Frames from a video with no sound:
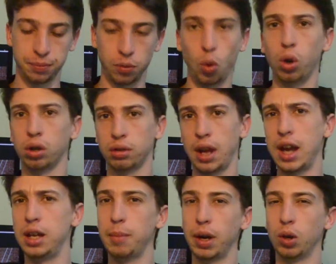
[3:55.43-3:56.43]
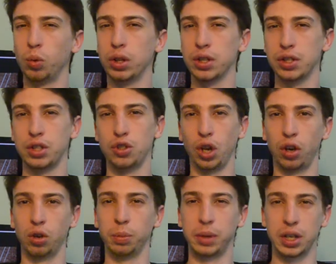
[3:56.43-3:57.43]
or any metal wheels in
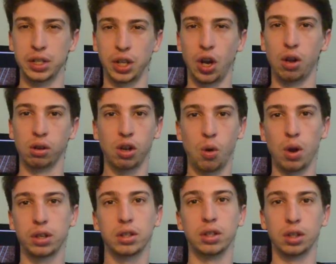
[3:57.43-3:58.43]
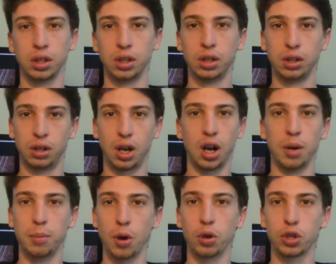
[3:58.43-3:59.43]
general, because they all go onto
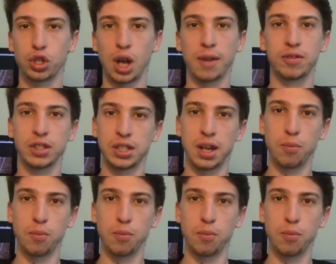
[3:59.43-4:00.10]
motor shafts the same